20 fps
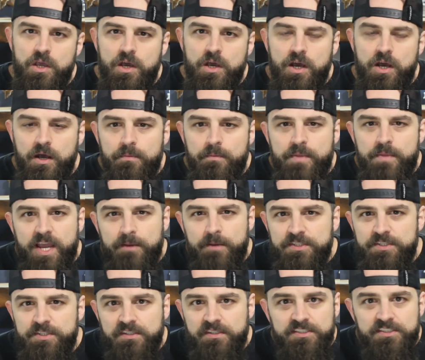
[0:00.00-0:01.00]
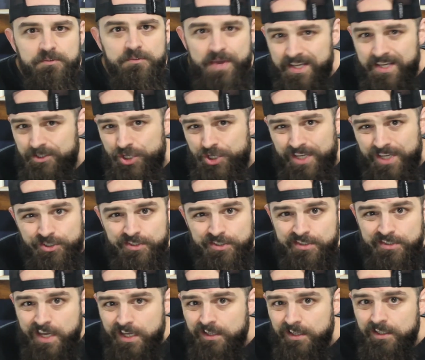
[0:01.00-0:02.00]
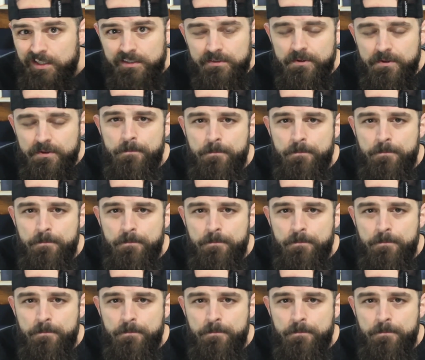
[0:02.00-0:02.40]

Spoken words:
Amazon's making changes daily.